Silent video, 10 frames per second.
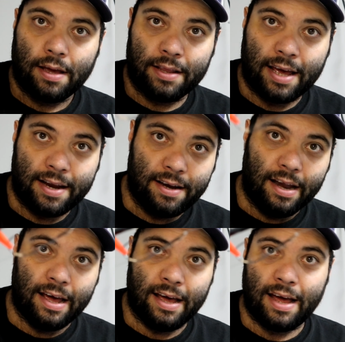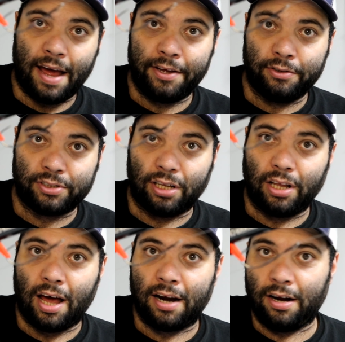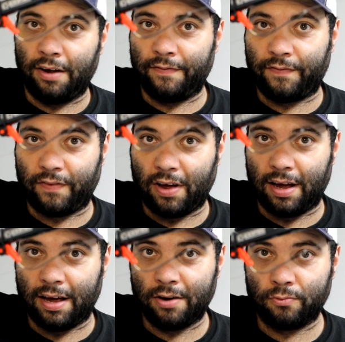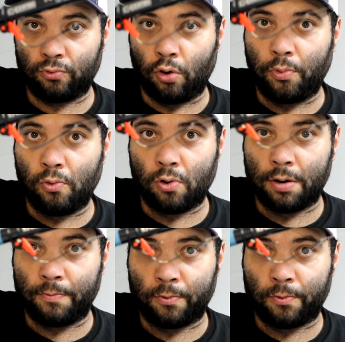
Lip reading: And then I use a lot of RoboWorm